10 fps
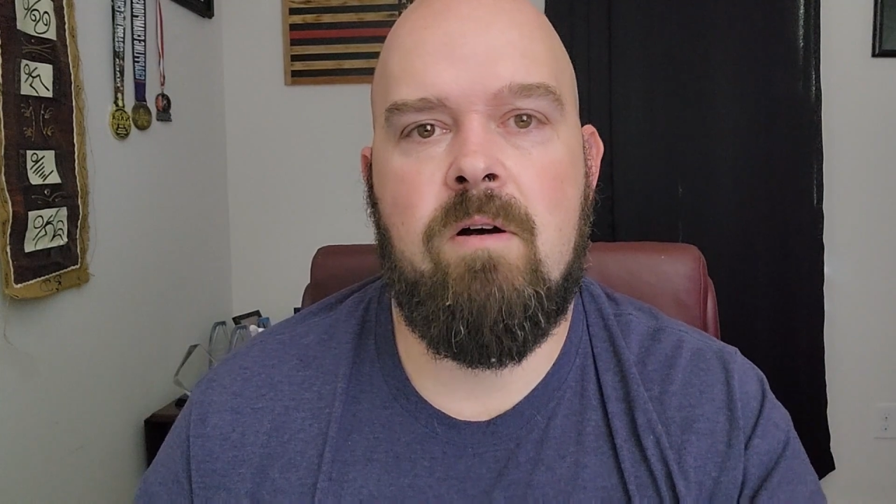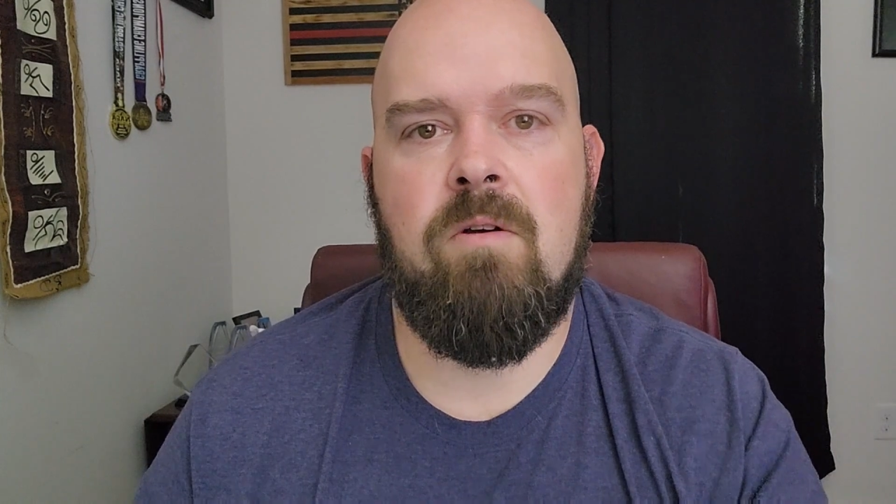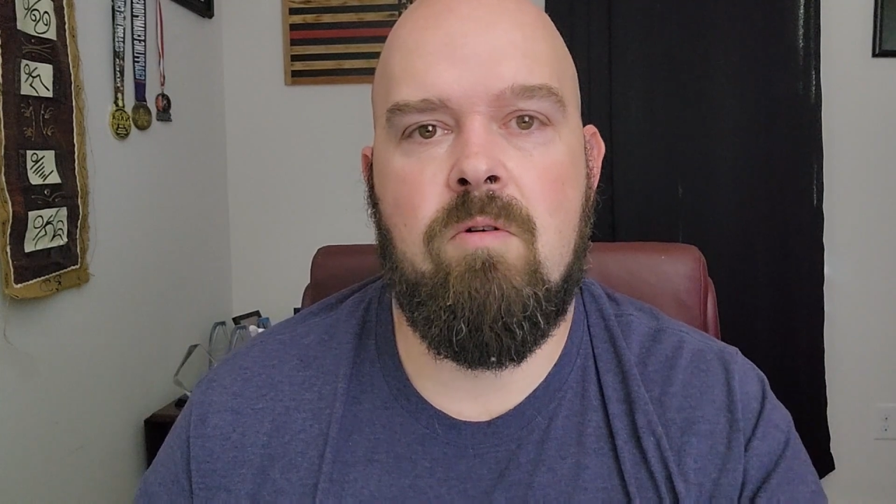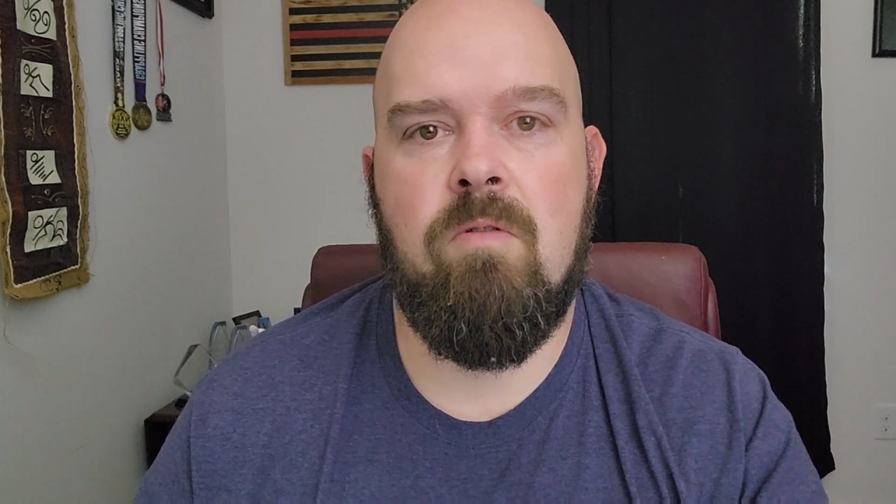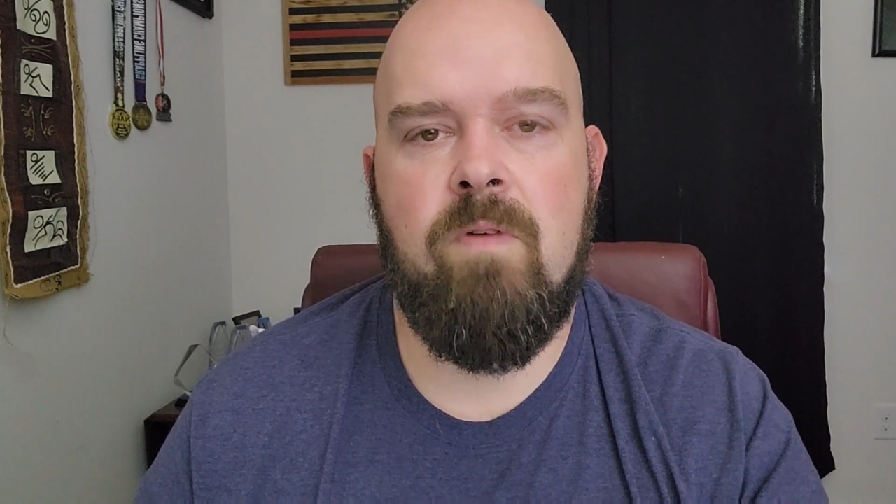
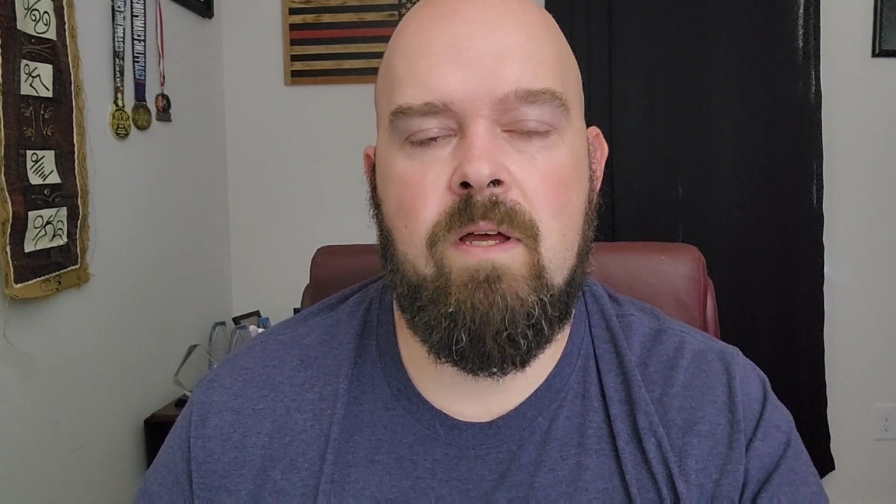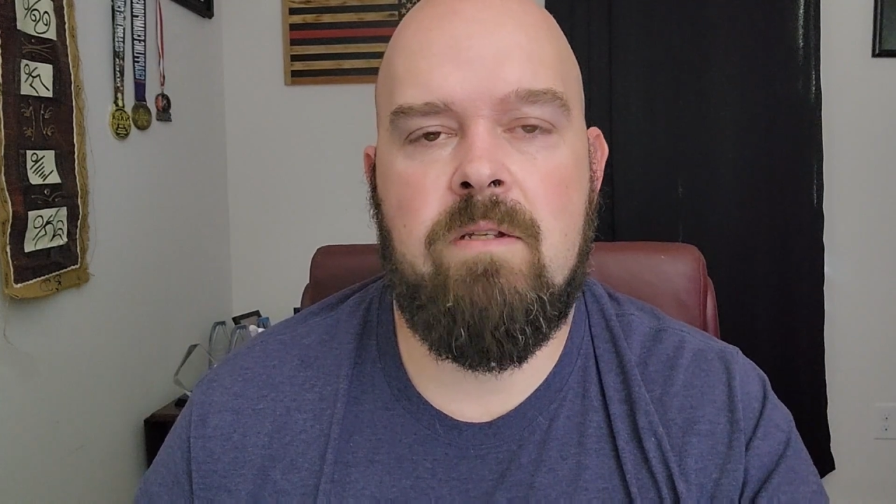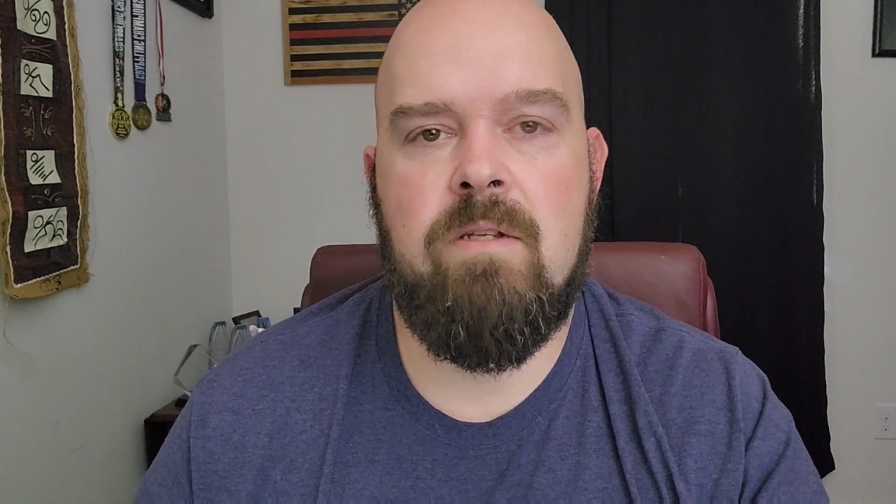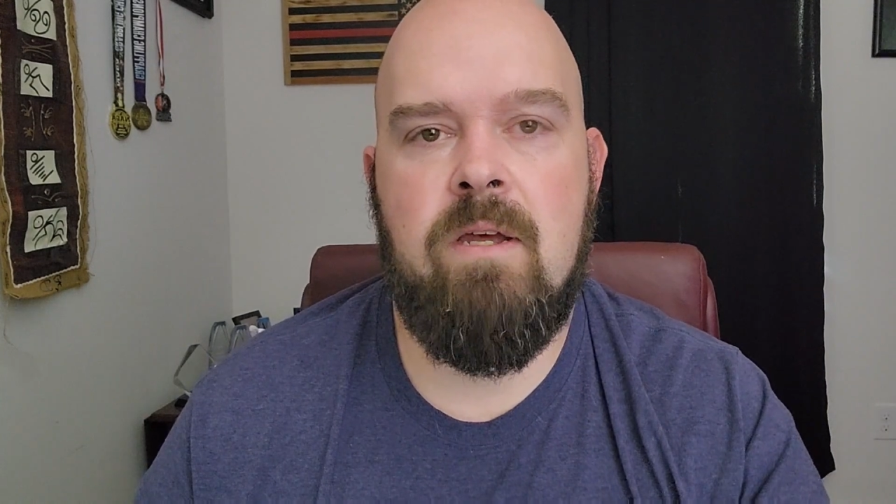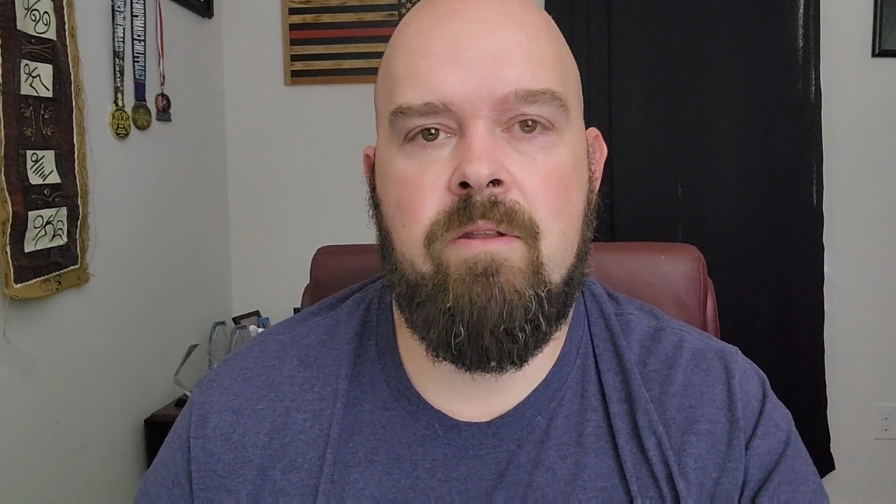
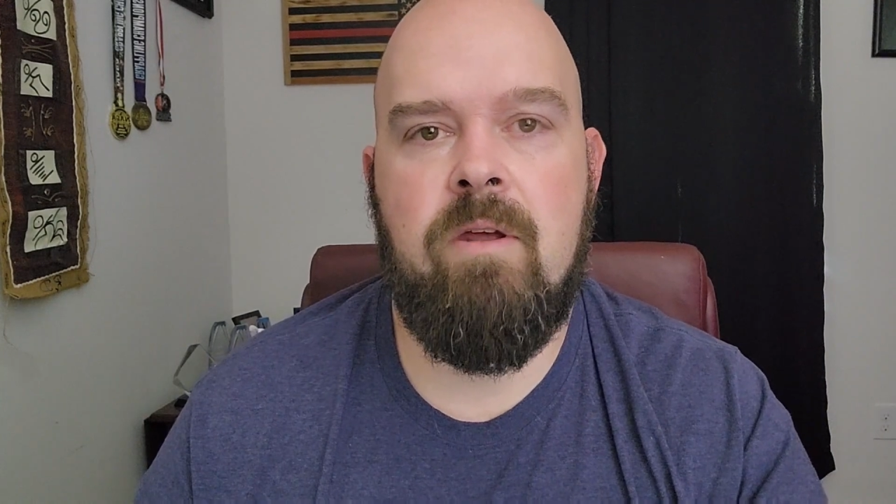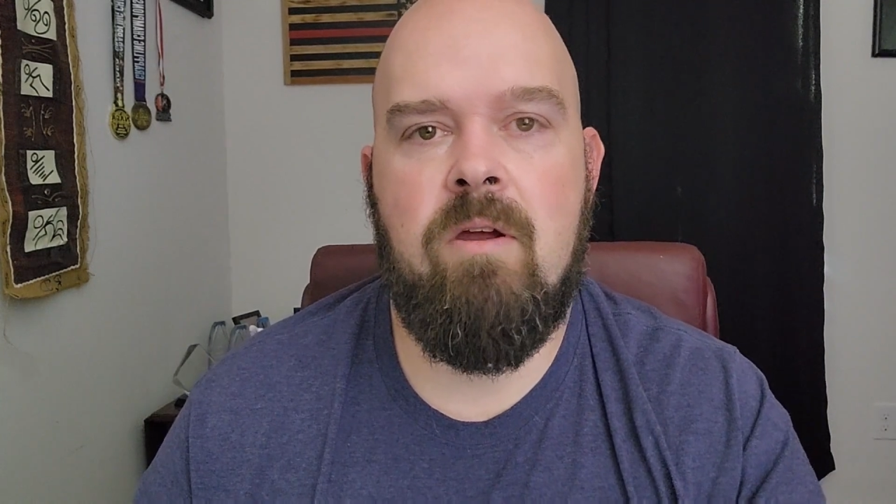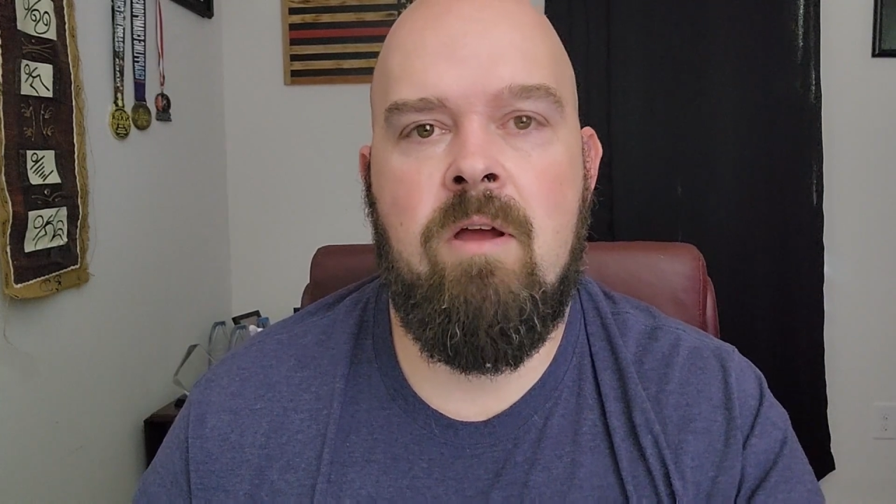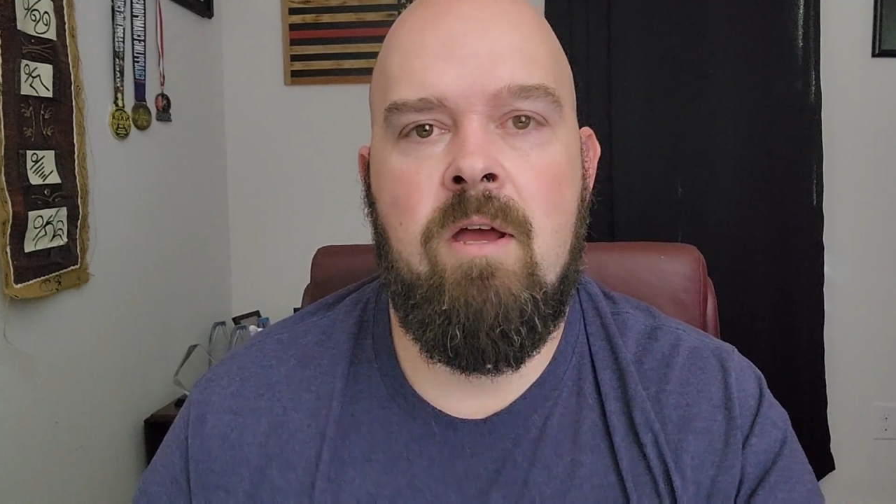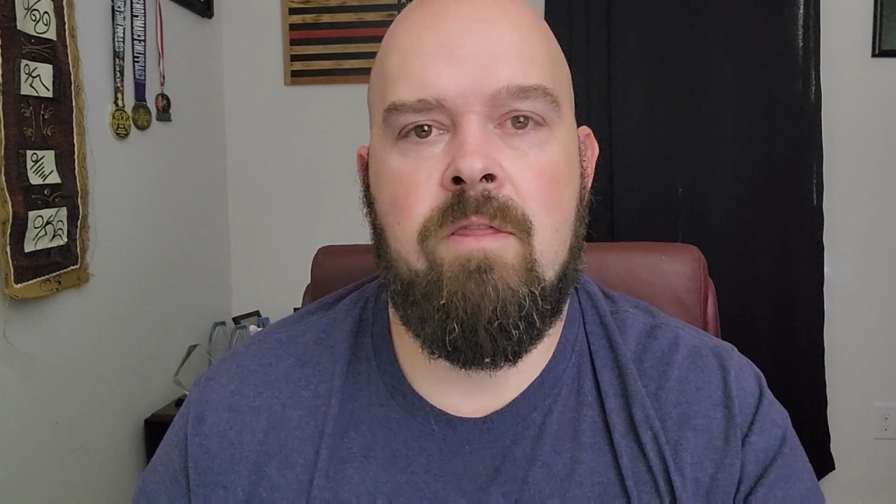Corvettes down there,